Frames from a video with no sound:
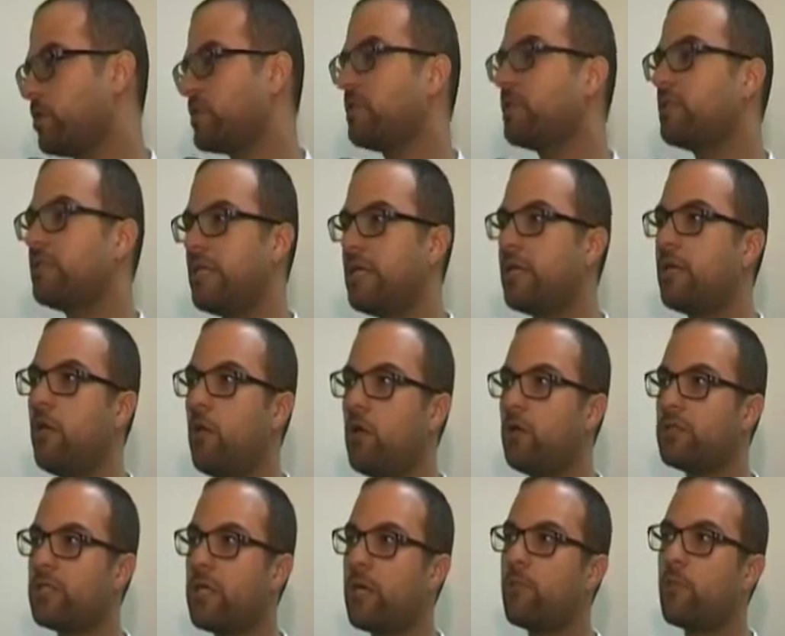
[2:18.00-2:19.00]
process takes a
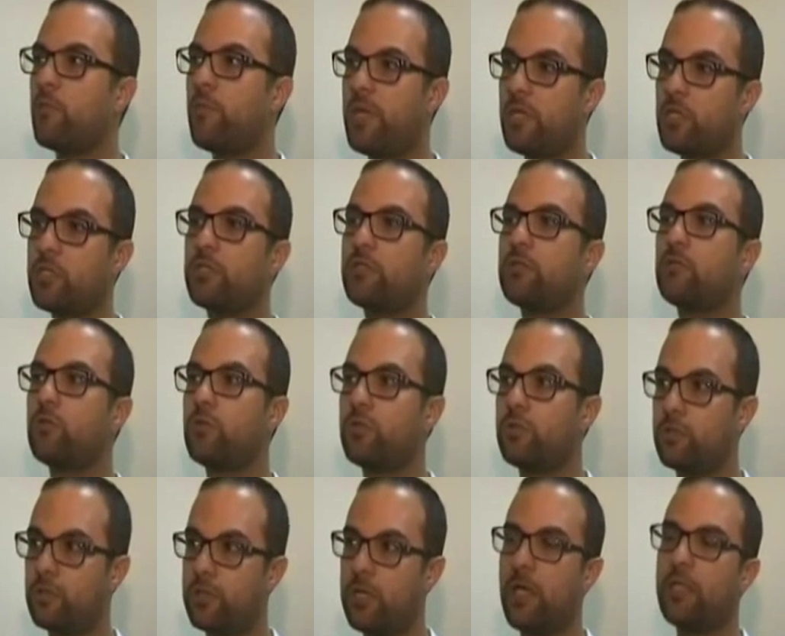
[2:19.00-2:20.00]
long time. The patient
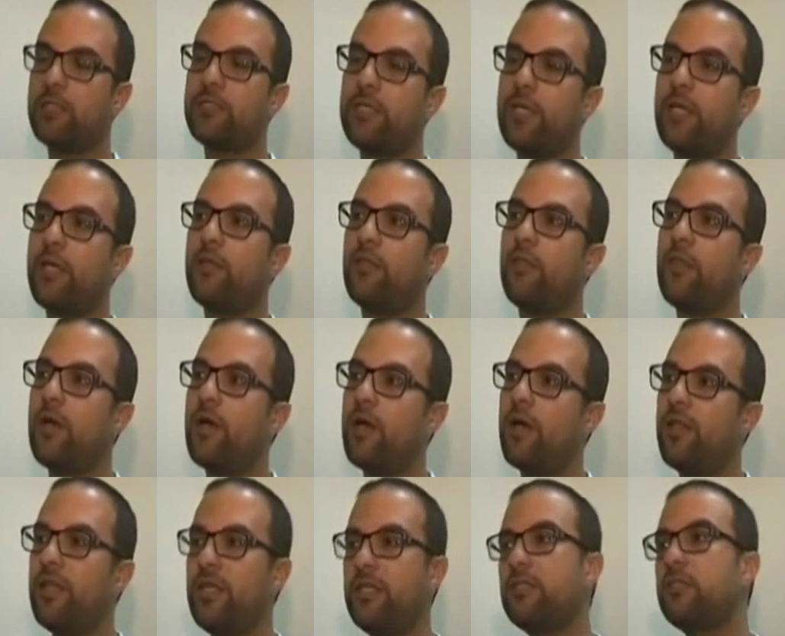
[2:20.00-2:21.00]
can take
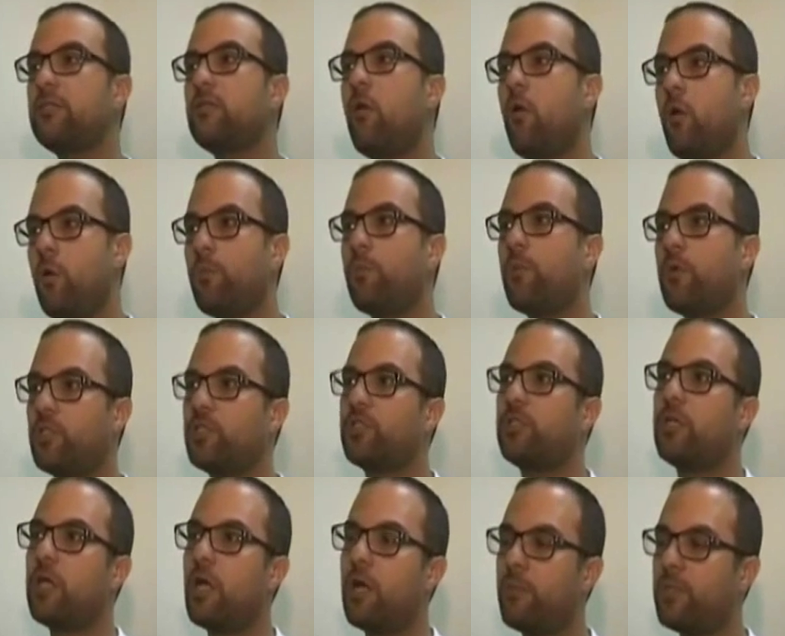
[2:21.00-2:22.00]
his own
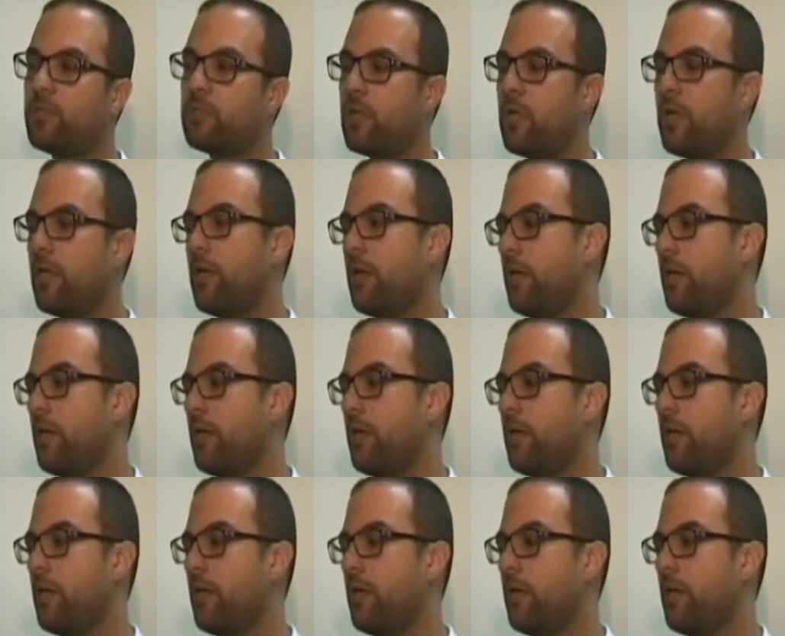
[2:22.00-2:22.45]
pressure garment.